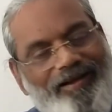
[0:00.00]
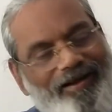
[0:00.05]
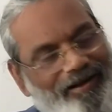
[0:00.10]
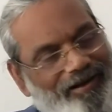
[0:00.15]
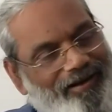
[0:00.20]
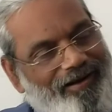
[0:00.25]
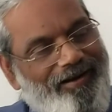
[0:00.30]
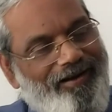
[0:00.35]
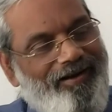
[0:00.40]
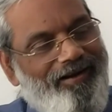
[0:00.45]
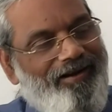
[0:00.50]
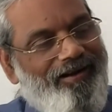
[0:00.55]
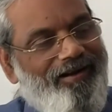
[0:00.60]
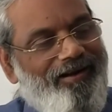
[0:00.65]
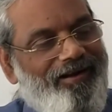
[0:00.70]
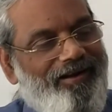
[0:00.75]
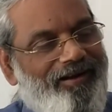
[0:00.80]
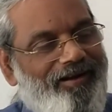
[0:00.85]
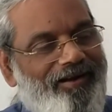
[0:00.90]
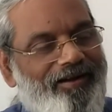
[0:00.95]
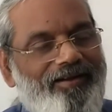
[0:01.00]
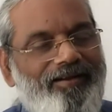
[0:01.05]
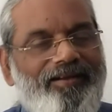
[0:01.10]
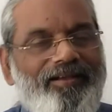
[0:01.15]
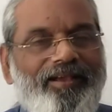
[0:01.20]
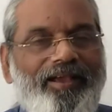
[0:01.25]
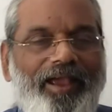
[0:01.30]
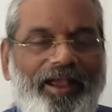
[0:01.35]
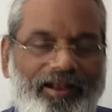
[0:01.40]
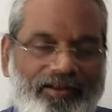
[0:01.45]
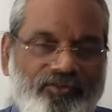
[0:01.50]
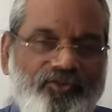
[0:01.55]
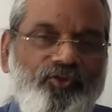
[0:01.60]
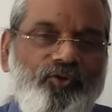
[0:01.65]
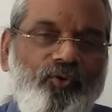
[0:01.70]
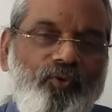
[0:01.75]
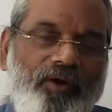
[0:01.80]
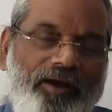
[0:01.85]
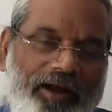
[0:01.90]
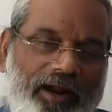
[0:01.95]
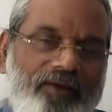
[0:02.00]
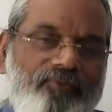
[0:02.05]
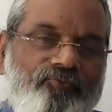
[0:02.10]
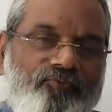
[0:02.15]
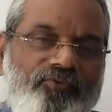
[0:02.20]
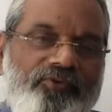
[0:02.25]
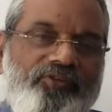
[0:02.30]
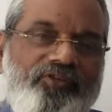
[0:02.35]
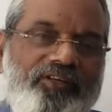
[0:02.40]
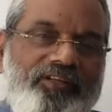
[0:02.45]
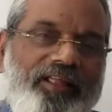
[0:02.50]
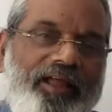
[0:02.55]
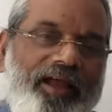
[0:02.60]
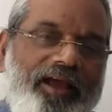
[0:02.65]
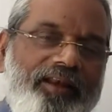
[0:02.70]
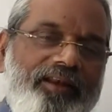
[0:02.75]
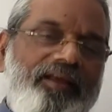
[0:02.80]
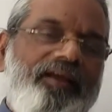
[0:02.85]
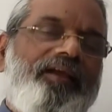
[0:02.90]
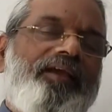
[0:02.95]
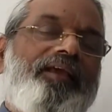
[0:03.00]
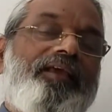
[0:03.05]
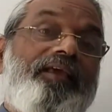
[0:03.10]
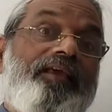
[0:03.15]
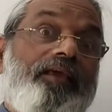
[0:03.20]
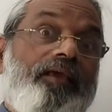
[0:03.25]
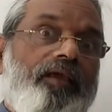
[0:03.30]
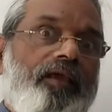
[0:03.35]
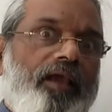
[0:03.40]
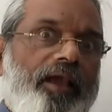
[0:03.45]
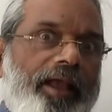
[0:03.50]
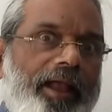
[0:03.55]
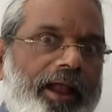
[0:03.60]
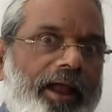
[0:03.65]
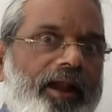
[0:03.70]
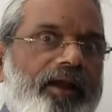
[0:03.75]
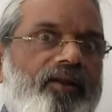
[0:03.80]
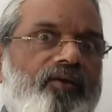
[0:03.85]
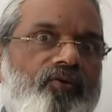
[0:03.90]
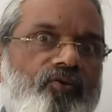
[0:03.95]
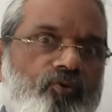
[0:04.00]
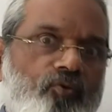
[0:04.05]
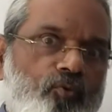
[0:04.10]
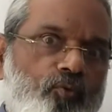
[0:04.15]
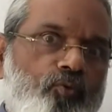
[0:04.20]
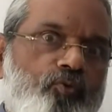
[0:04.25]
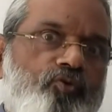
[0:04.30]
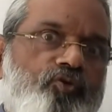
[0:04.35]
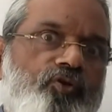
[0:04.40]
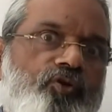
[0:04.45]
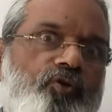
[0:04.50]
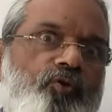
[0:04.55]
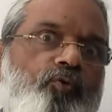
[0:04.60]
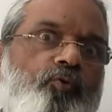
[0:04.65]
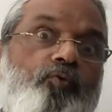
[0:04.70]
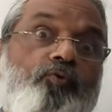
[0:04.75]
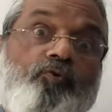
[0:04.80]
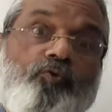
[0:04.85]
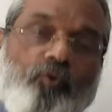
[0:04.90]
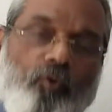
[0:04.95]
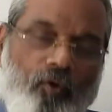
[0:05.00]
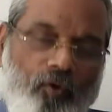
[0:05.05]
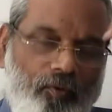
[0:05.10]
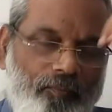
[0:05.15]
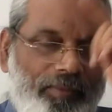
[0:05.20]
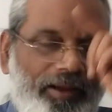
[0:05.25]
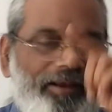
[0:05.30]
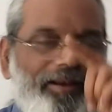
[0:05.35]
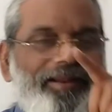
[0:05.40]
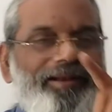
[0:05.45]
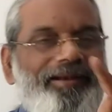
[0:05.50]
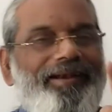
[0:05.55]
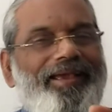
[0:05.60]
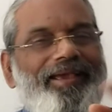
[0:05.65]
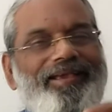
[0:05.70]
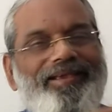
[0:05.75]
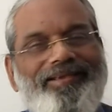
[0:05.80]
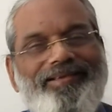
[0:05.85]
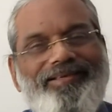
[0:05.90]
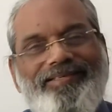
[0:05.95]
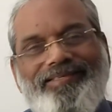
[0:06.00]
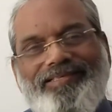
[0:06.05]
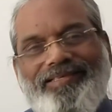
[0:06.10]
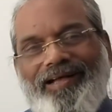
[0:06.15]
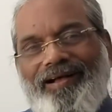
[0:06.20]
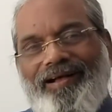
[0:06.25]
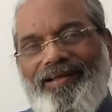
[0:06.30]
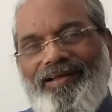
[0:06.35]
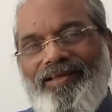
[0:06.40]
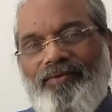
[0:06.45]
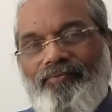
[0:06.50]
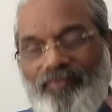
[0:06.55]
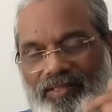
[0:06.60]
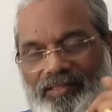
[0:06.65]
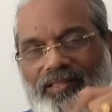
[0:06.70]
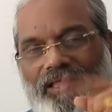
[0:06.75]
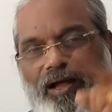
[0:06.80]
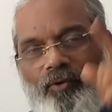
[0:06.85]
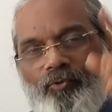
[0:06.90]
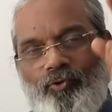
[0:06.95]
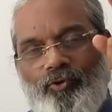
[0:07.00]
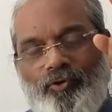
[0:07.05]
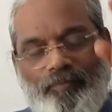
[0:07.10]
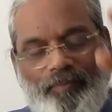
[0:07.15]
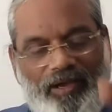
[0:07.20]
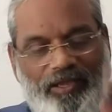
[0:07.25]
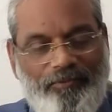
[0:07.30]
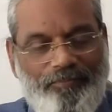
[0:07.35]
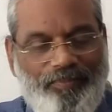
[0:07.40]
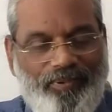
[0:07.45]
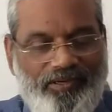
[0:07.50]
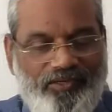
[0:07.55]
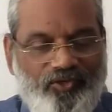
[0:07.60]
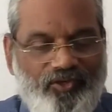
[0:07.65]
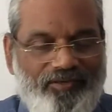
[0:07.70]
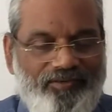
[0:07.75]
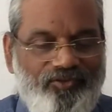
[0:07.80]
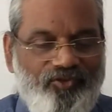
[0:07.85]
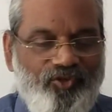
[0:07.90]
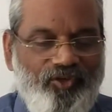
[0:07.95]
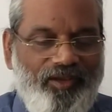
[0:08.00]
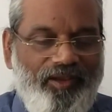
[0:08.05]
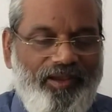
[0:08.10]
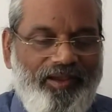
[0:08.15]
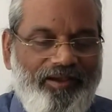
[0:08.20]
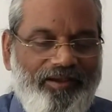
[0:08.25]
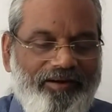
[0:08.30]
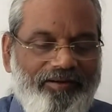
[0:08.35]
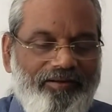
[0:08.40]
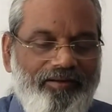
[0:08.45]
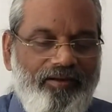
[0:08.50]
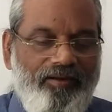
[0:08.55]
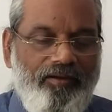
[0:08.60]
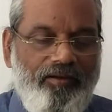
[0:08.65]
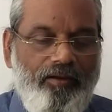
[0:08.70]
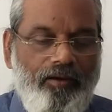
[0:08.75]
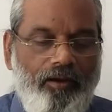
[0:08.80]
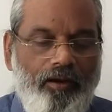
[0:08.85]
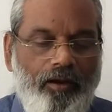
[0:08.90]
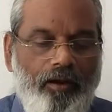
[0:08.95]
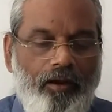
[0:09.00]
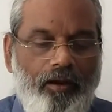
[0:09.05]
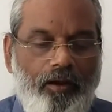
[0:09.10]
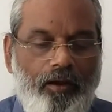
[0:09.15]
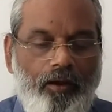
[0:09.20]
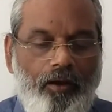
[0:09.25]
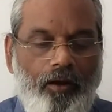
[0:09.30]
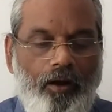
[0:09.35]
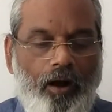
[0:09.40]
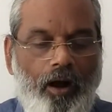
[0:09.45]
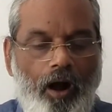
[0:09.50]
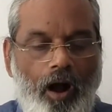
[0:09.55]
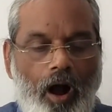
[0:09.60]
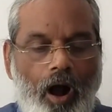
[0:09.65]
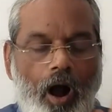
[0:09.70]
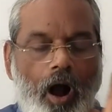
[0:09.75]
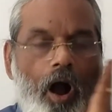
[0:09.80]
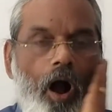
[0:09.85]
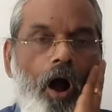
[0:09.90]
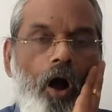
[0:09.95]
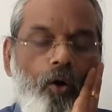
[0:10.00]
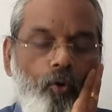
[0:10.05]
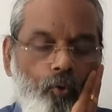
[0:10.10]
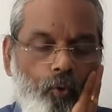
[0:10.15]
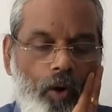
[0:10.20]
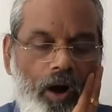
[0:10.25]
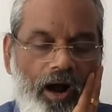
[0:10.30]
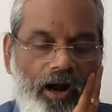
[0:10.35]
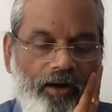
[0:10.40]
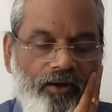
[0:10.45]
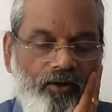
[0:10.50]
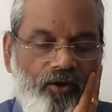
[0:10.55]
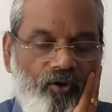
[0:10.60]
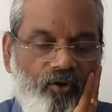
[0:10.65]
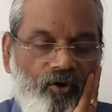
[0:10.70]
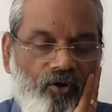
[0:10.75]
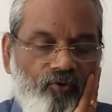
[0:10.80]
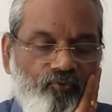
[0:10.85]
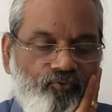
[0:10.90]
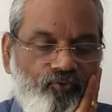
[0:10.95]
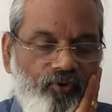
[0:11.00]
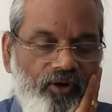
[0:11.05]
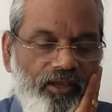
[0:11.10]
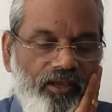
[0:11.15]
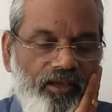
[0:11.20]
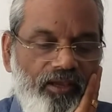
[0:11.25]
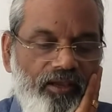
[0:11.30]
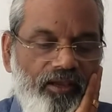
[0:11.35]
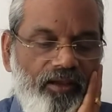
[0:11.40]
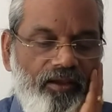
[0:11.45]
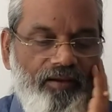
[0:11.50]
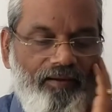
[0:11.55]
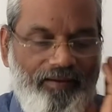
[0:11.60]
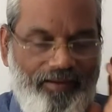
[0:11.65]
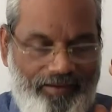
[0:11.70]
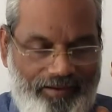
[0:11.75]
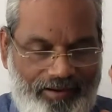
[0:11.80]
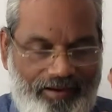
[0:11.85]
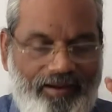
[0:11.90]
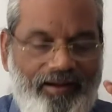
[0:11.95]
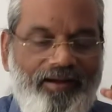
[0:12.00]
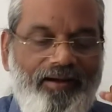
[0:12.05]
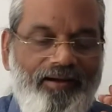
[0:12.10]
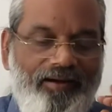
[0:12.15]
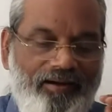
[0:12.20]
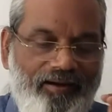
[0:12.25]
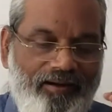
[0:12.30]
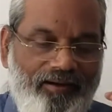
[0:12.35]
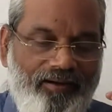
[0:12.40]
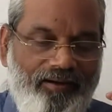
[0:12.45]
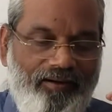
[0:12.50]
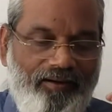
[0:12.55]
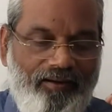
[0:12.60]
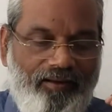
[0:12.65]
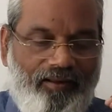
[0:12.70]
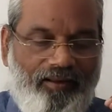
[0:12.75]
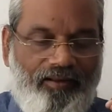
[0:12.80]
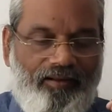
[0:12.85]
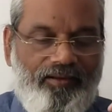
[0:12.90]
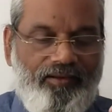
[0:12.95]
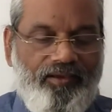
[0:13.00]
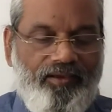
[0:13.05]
Ah, Cassio confessed that he had used you so many days uh, without my presence here how unlawfully yeah